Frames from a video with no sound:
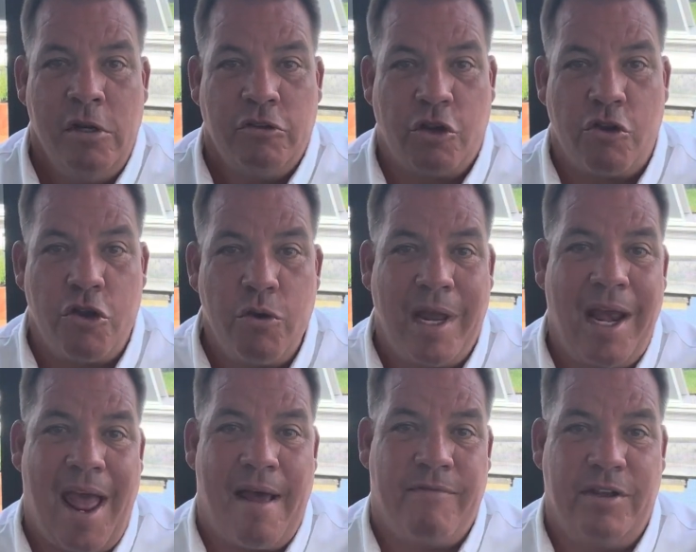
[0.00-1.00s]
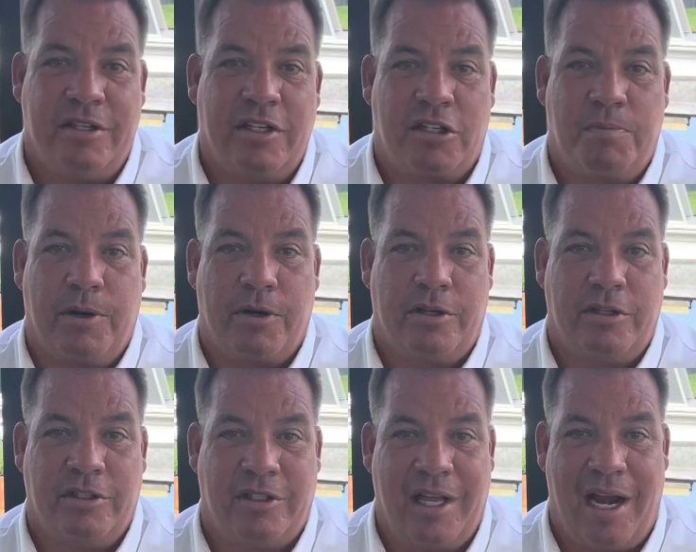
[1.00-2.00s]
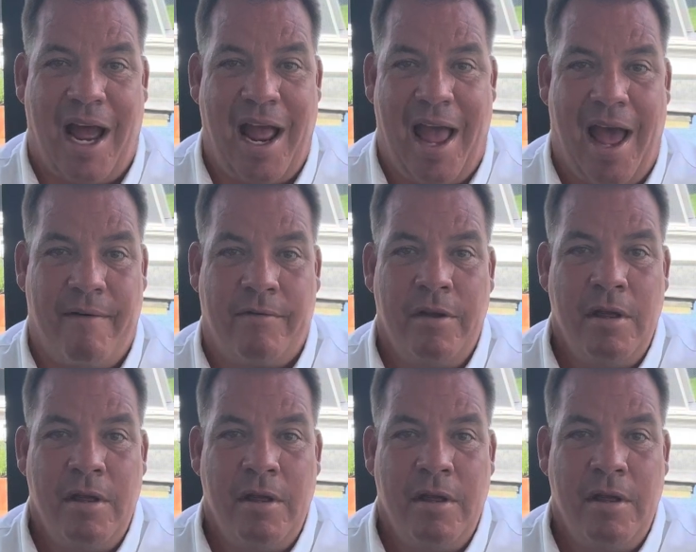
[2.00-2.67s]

so you can have these experiences that I have.